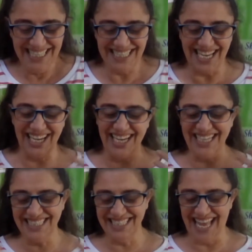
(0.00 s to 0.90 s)
So
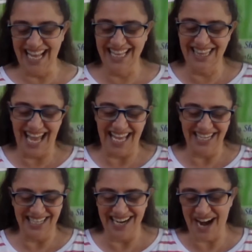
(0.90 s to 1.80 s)
it's like that.
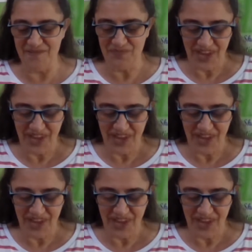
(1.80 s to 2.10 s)
All right.